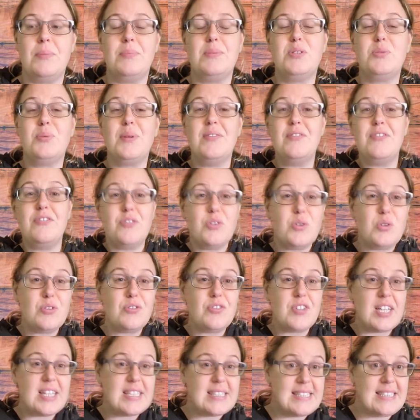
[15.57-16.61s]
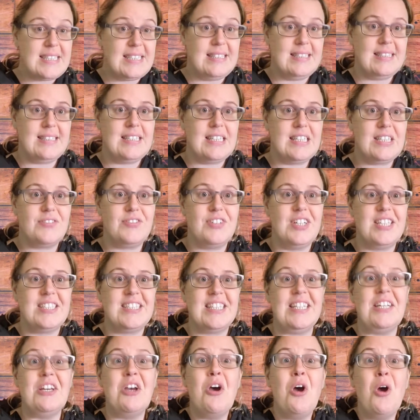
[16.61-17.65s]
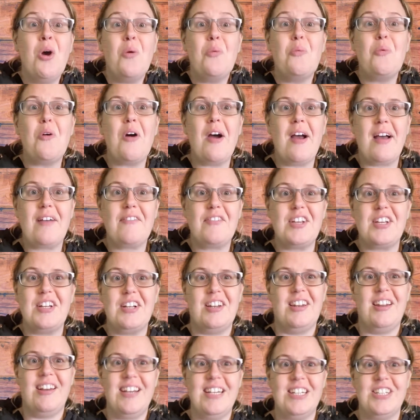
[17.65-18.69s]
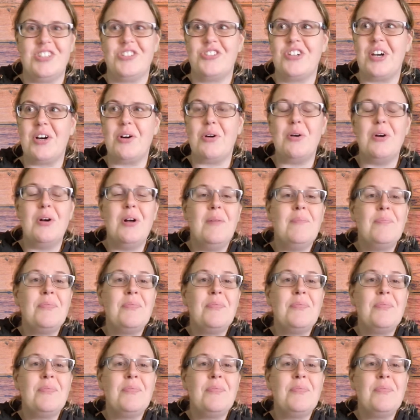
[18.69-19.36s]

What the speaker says: between 4:30 and 6:30. We're having a light trail.